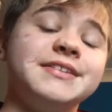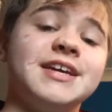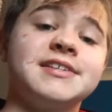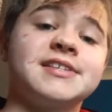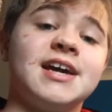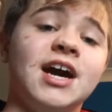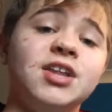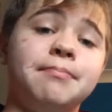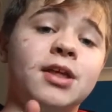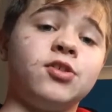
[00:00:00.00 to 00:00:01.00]
that's
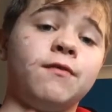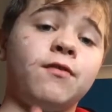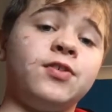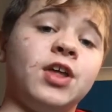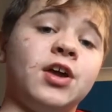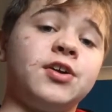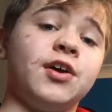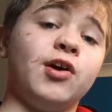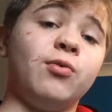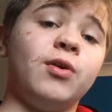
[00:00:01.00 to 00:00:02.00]
kind of based off of
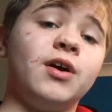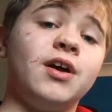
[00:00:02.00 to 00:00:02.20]
Psycho.